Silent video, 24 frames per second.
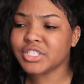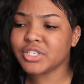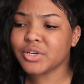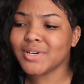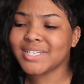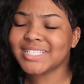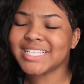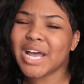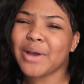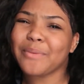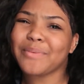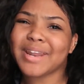So
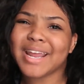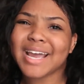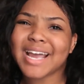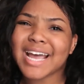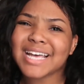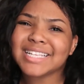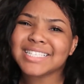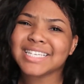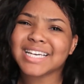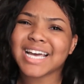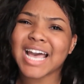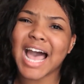it's like when I
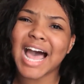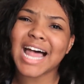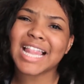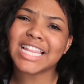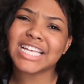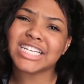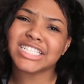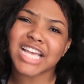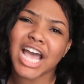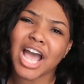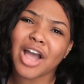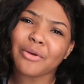got to
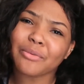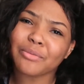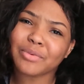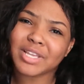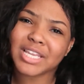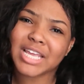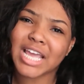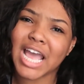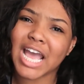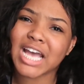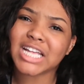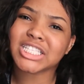college, I
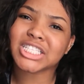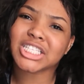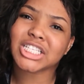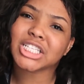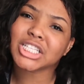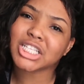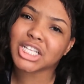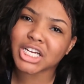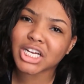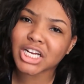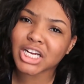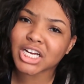really had to
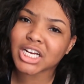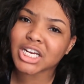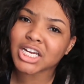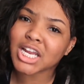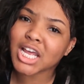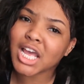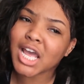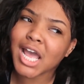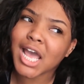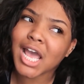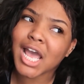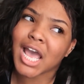learn
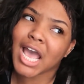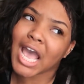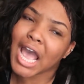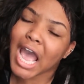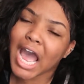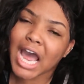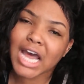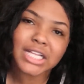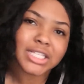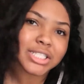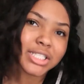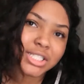
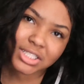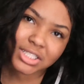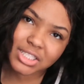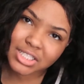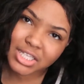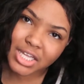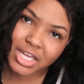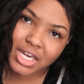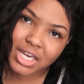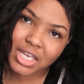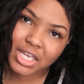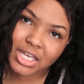how
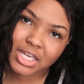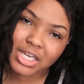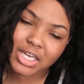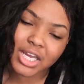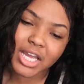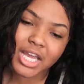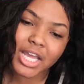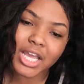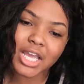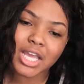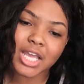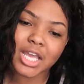
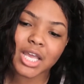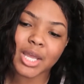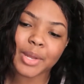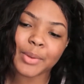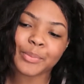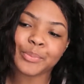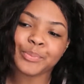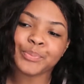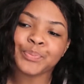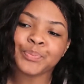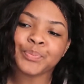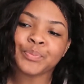study.
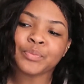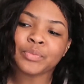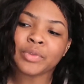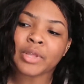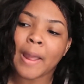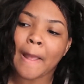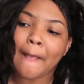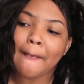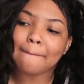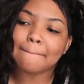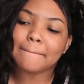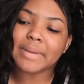And
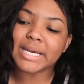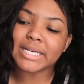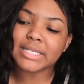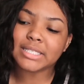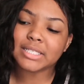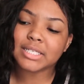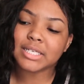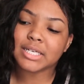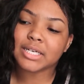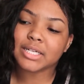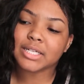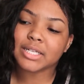
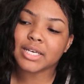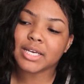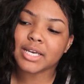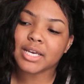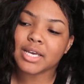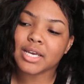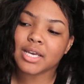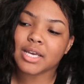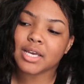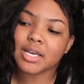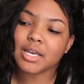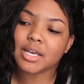
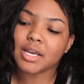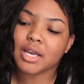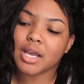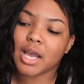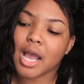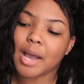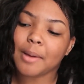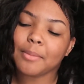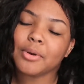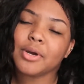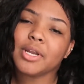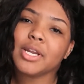basically,
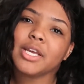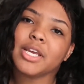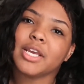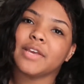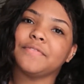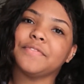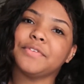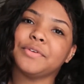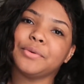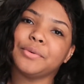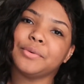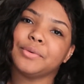I'm gonna
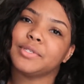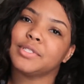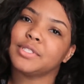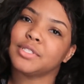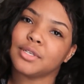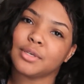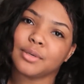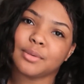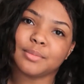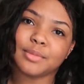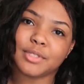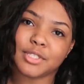give you
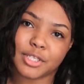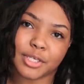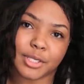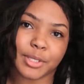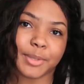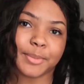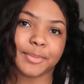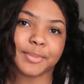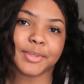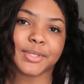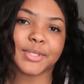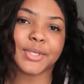some
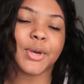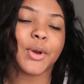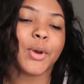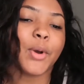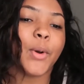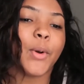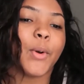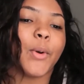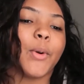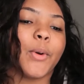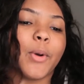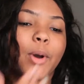tips
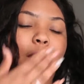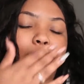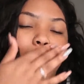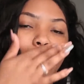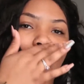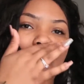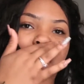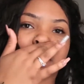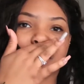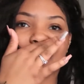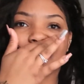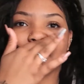on
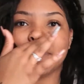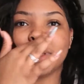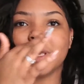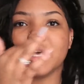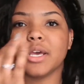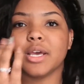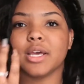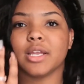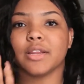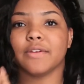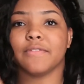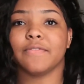how to
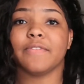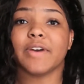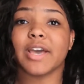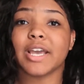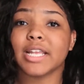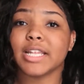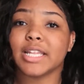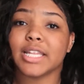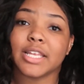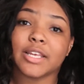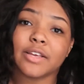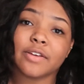be an
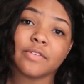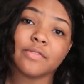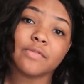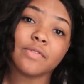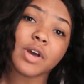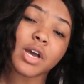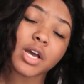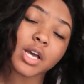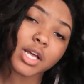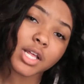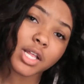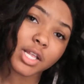effective
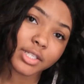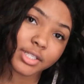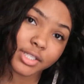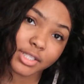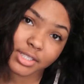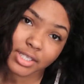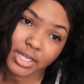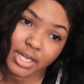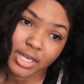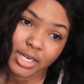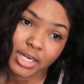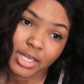
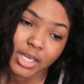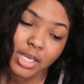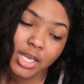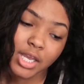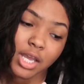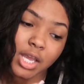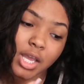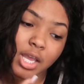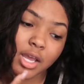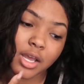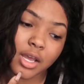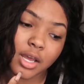study.
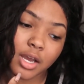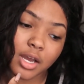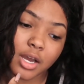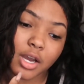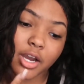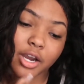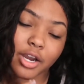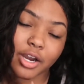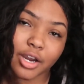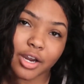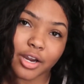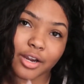
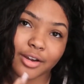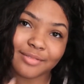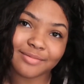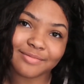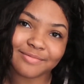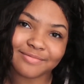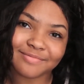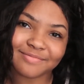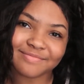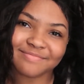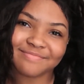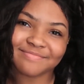
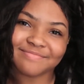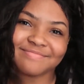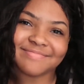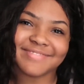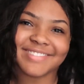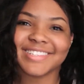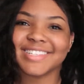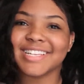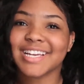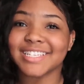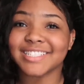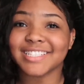
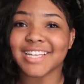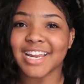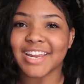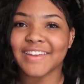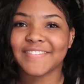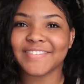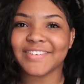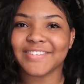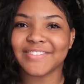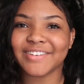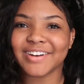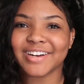That's not
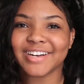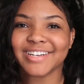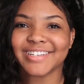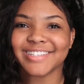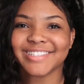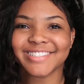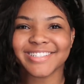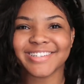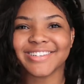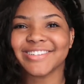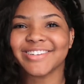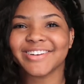even a
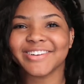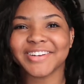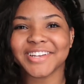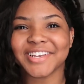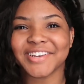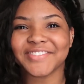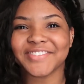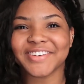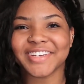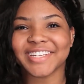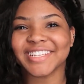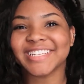word, so don't
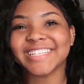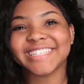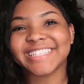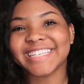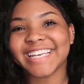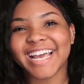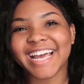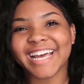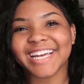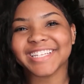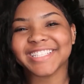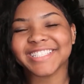even,
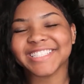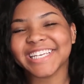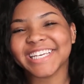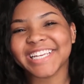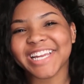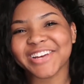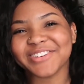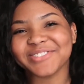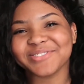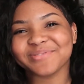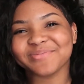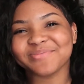
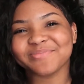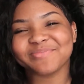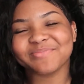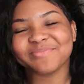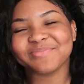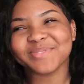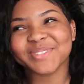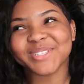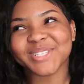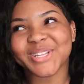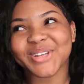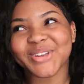
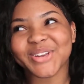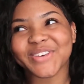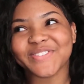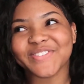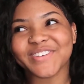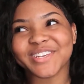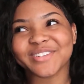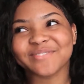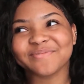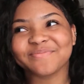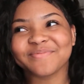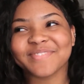don't
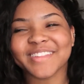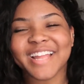even.